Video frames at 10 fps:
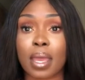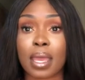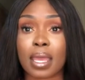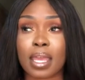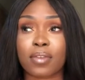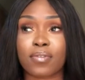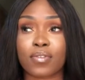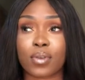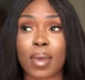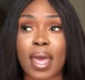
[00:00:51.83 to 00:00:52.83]

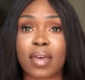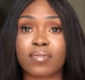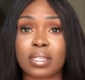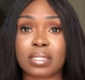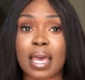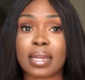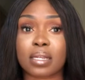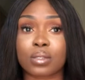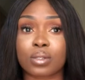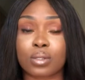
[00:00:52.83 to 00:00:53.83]
if you have
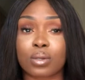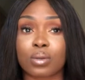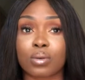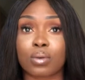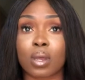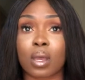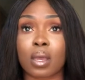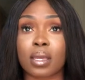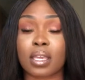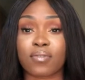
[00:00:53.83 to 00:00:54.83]
decided to
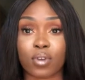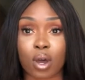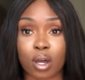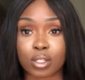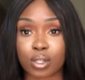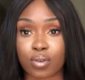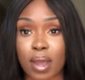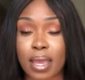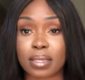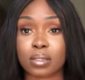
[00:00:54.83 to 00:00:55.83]
give your heart to
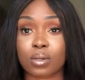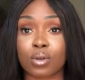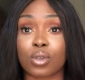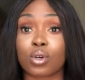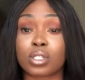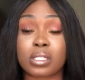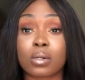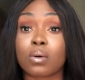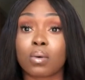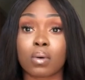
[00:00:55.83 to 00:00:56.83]
Christ, or you're
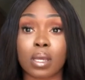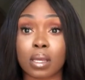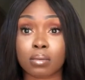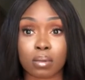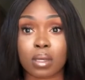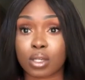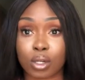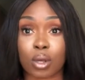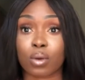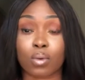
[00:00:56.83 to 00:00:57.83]
still
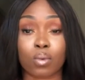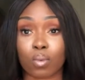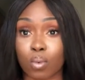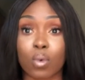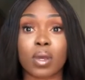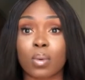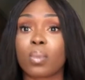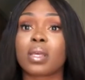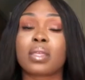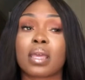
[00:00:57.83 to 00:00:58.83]
walking
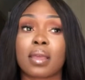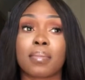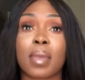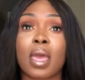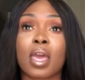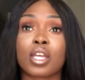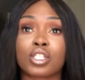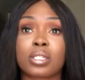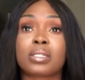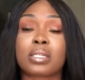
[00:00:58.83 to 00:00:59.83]
with him,
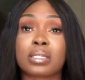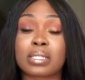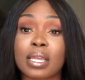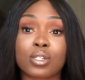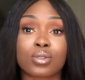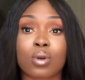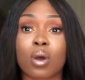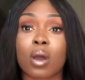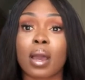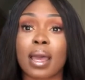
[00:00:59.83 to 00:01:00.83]
just to stay
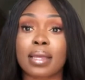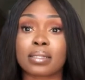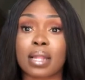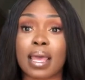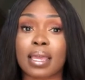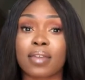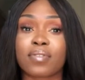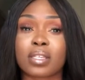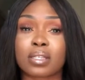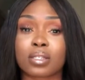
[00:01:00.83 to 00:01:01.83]
strong. And like if
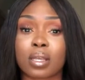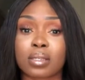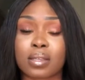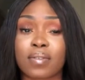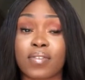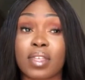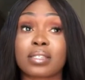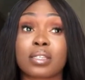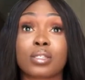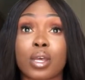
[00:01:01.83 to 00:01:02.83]
there's
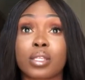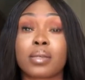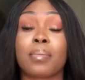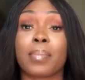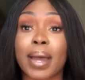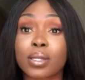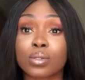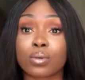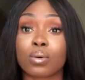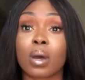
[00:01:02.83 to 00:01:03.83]
a certain battle